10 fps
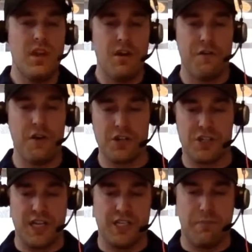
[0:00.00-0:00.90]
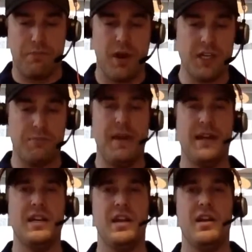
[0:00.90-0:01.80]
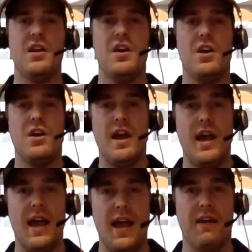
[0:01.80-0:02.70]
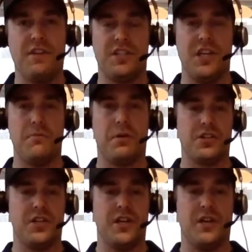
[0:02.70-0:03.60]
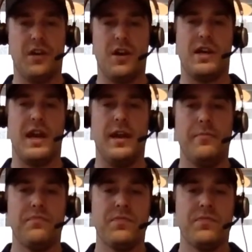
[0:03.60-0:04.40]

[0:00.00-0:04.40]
First is the prospecting every single person, okay?